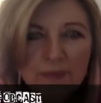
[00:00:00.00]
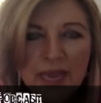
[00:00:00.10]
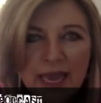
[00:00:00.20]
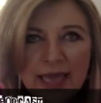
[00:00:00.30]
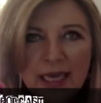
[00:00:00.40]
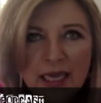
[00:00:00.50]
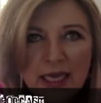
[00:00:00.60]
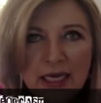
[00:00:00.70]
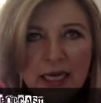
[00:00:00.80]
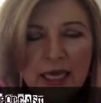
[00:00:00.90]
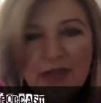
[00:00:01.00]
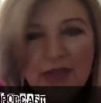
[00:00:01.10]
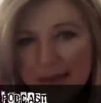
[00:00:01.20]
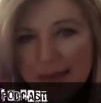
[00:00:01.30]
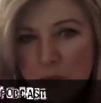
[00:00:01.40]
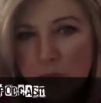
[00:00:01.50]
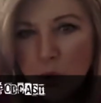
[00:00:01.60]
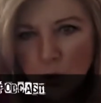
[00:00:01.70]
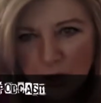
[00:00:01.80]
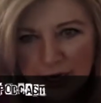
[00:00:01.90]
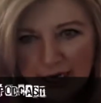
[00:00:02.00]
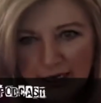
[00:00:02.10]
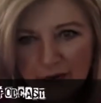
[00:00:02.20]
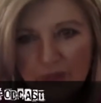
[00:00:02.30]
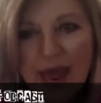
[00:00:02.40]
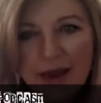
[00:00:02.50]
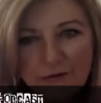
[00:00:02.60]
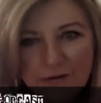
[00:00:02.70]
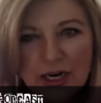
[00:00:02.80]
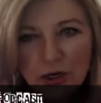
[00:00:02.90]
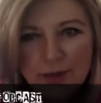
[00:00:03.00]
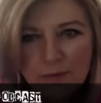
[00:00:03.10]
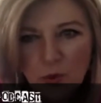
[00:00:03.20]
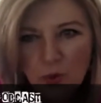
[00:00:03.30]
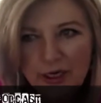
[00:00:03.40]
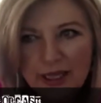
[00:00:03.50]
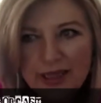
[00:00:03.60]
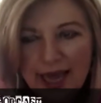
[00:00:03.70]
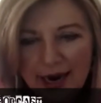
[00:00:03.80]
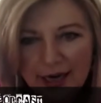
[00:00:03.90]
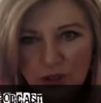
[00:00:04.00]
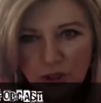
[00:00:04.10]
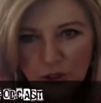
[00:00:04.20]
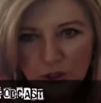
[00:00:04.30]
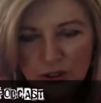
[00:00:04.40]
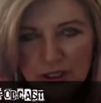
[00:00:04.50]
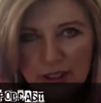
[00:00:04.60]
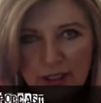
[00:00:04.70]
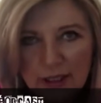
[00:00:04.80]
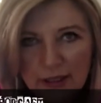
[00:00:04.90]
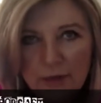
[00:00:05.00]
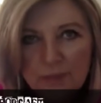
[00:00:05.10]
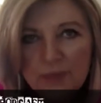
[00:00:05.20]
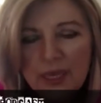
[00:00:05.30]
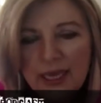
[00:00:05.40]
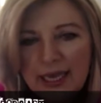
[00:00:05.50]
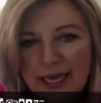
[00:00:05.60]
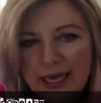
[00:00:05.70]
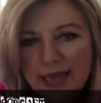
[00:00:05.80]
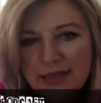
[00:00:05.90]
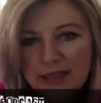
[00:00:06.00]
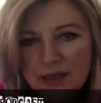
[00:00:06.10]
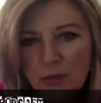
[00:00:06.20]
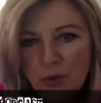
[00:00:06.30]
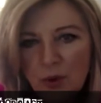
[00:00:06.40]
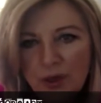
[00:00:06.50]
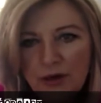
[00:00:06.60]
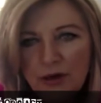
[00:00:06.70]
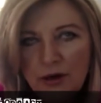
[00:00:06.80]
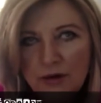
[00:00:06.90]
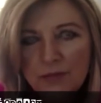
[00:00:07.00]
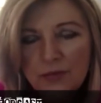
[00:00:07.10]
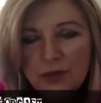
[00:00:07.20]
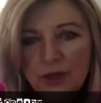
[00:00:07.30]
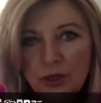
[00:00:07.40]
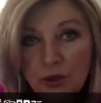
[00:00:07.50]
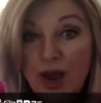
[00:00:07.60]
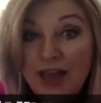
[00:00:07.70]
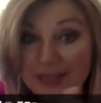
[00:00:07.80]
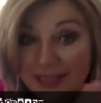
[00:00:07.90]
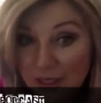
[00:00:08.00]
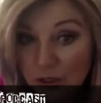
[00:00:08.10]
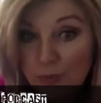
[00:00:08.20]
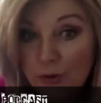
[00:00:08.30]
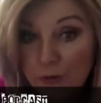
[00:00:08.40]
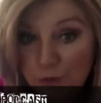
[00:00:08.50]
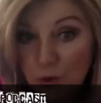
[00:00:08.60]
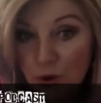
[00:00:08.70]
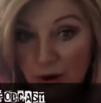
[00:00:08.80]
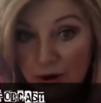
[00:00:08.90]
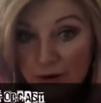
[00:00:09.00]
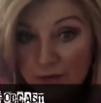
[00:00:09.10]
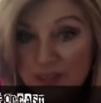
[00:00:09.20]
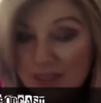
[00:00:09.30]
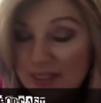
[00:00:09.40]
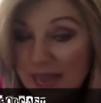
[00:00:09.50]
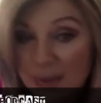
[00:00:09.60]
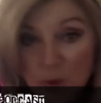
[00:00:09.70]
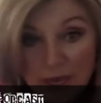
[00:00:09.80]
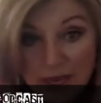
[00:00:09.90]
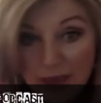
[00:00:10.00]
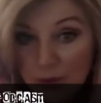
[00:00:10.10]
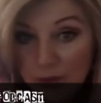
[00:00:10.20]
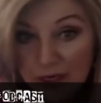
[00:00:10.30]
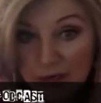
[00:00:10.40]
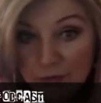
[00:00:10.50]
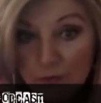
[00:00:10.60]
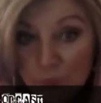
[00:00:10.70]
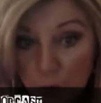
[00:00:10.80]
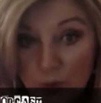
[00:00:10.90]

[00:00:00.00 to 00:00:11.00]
And in that morning, that very morning that I turned in, he had had someone who a year before, the same week I went in for